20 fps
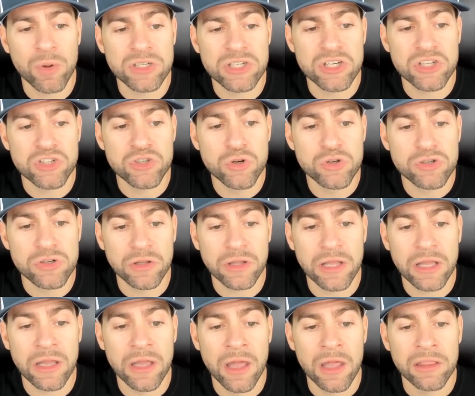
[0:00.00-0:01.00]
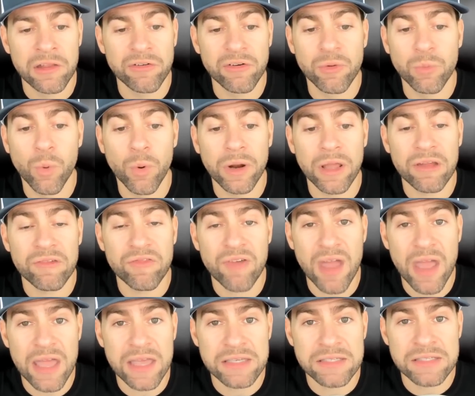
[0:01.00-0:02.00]
which is usually the rewarding
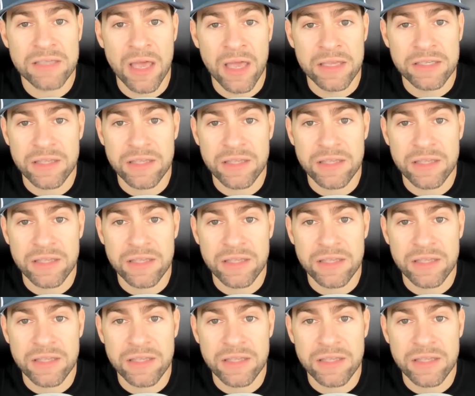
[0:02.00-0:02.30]
phase.